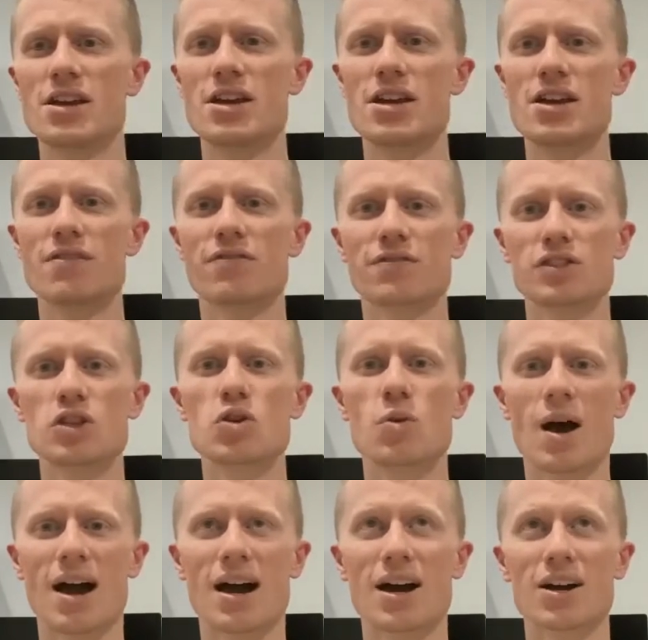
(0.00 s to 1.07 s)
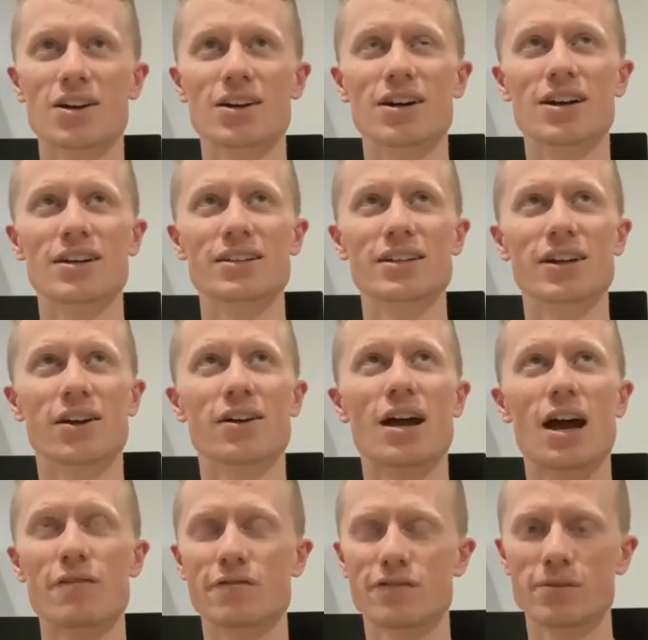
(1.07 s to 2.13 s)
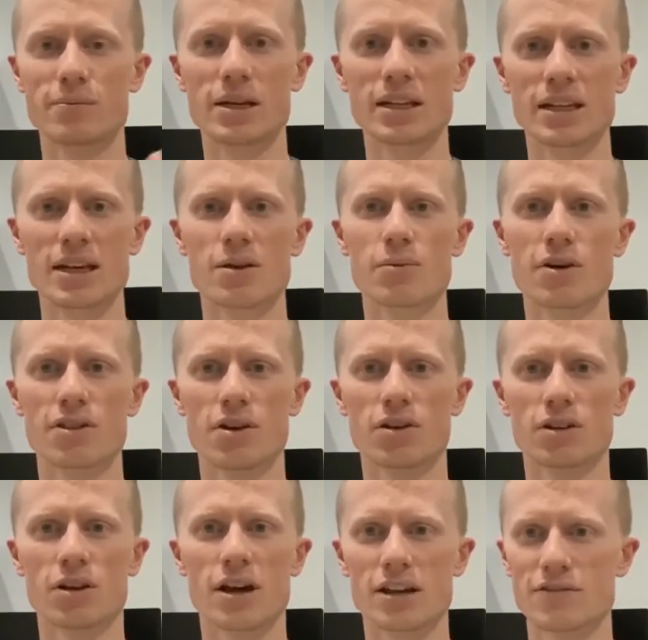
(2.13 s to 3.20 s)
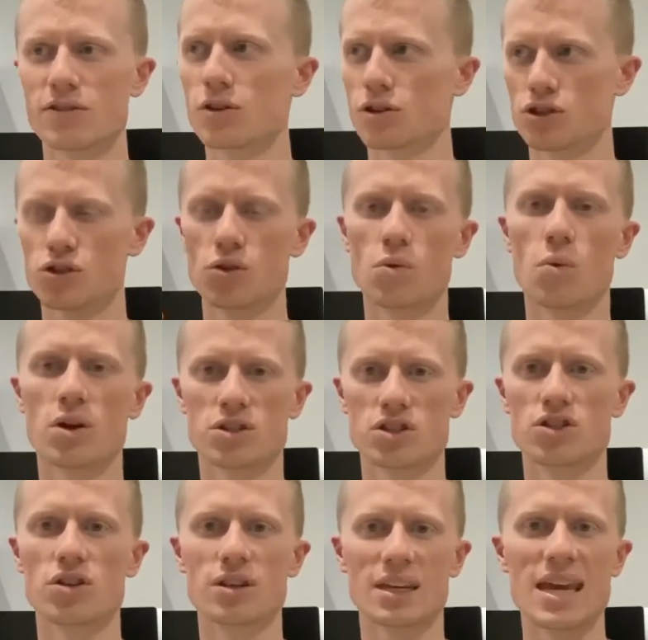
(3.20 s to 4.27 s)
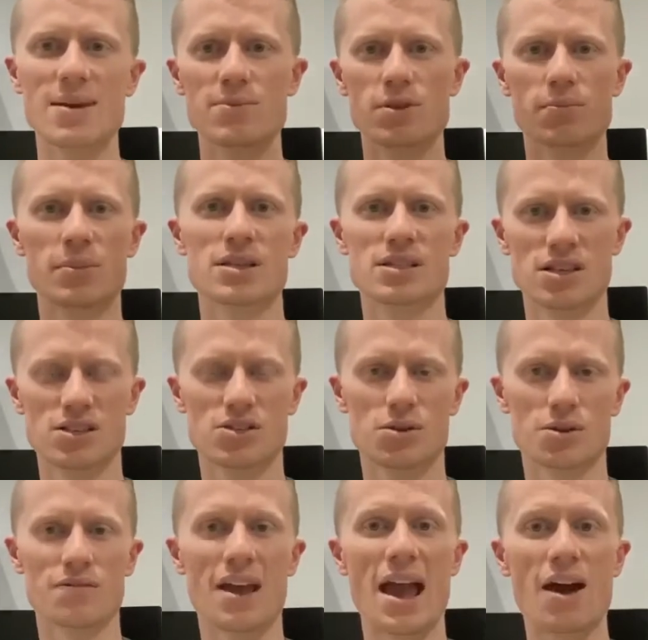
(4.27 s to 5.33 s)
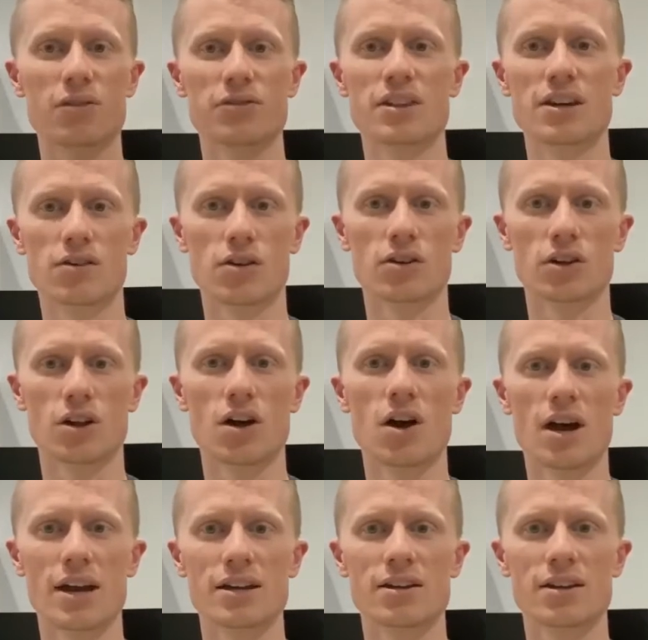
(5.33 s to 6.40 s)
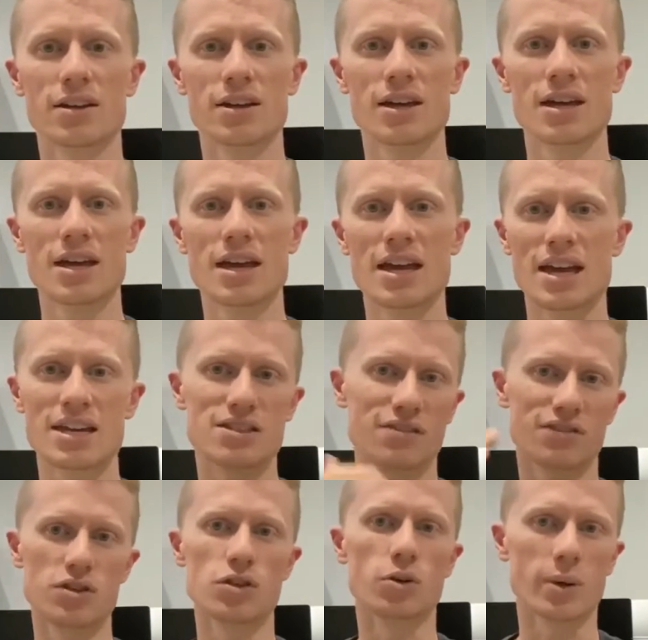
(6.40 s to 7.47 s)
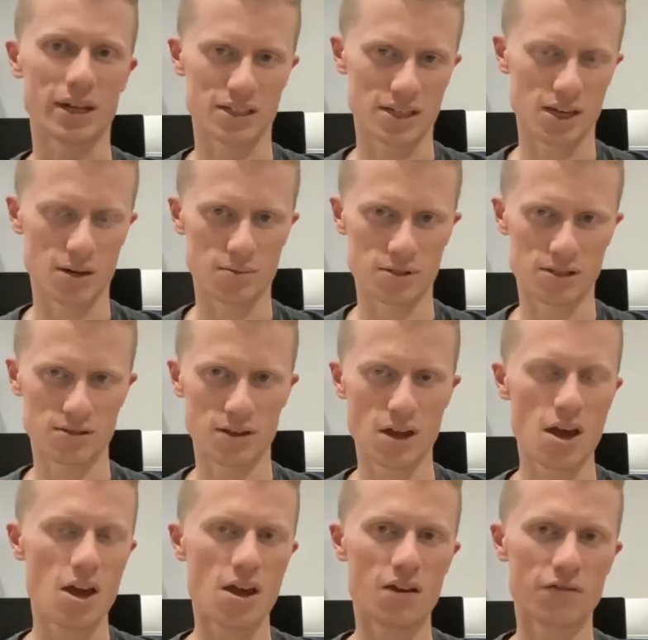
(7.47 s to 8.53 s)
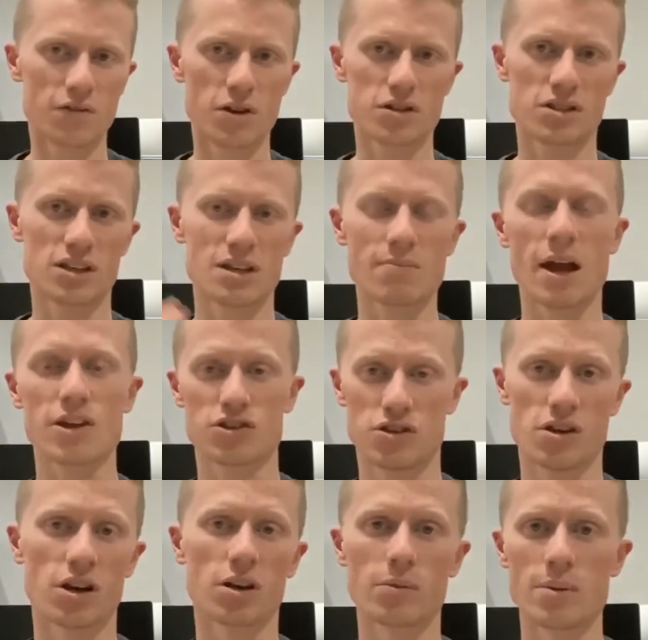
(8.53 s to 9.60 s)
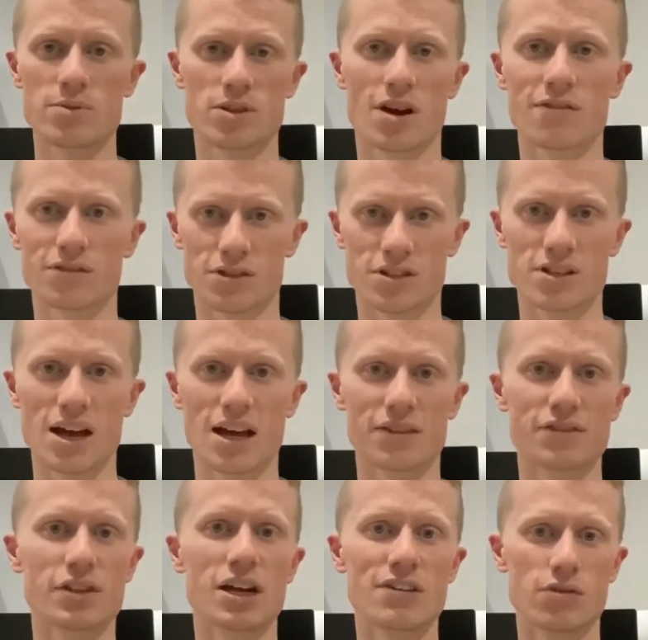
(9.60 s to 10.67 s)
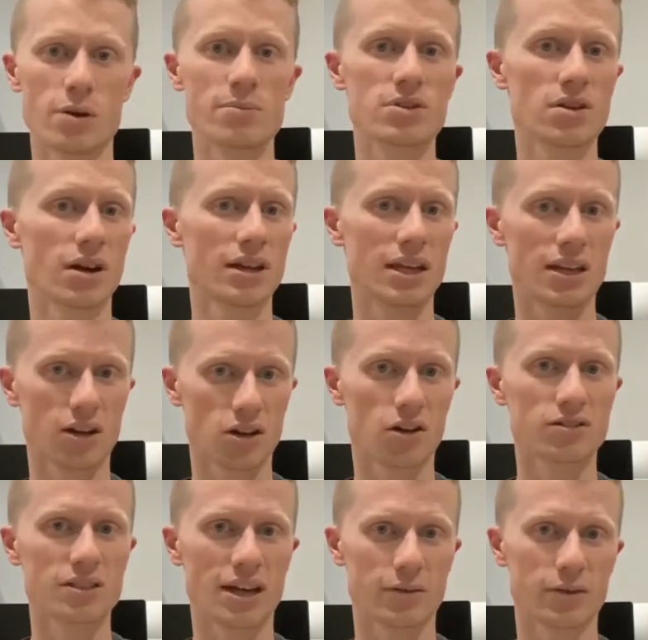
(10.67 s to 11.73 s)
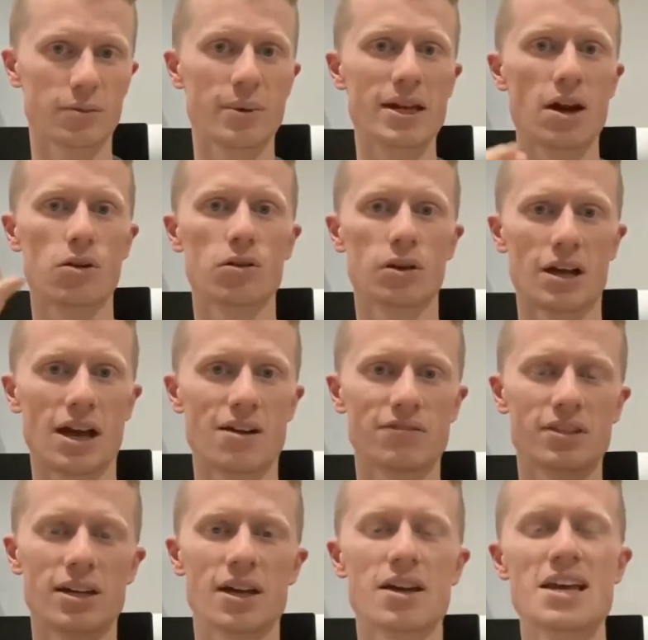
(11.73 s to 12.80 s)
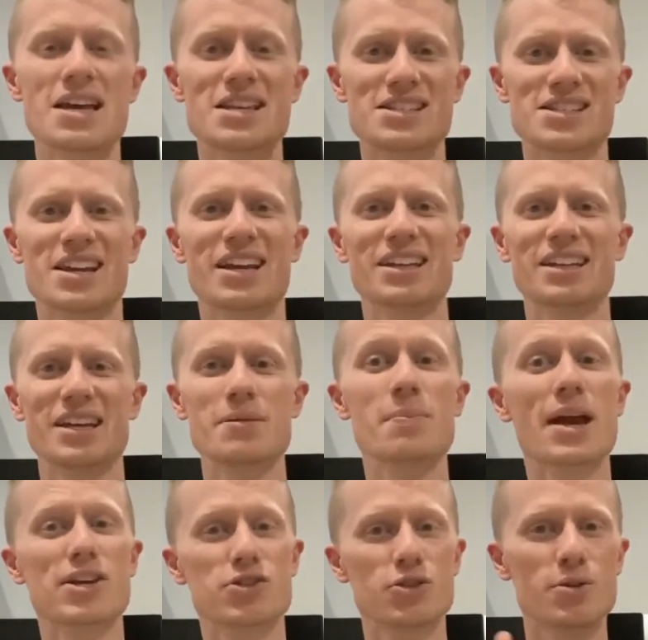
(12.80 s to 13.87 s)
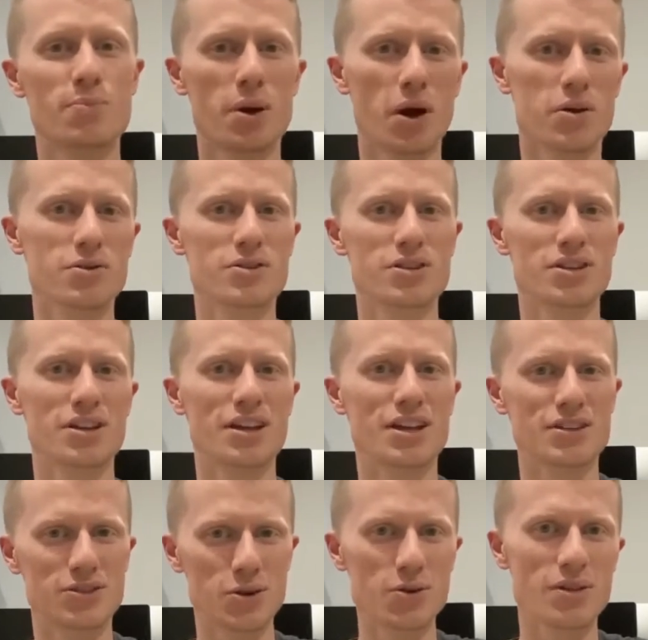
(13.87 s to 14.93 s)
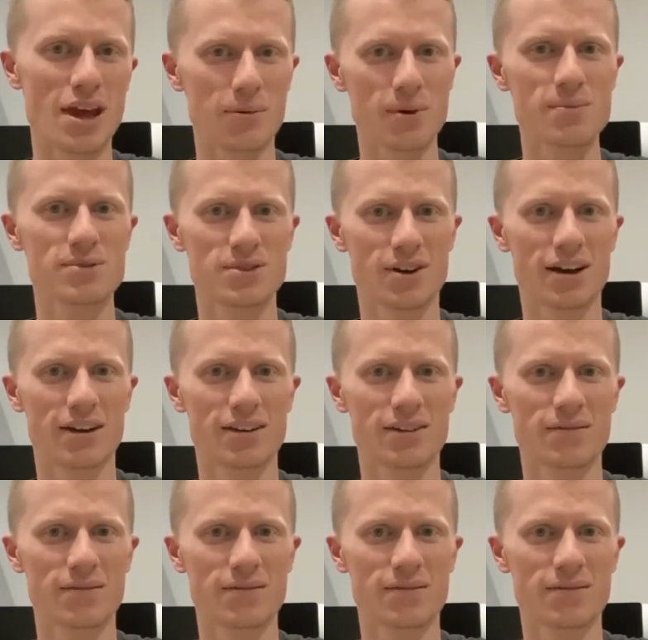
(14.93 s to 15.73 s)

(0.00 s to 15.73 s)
if you are you know unfamiliar with online if you're not sure what to do to keep your business sort of out there online here's a few quick tips firstly make sure you've got a website for a start if you don't have a website get in contact with me i'll look after you secondly make sure you post to that website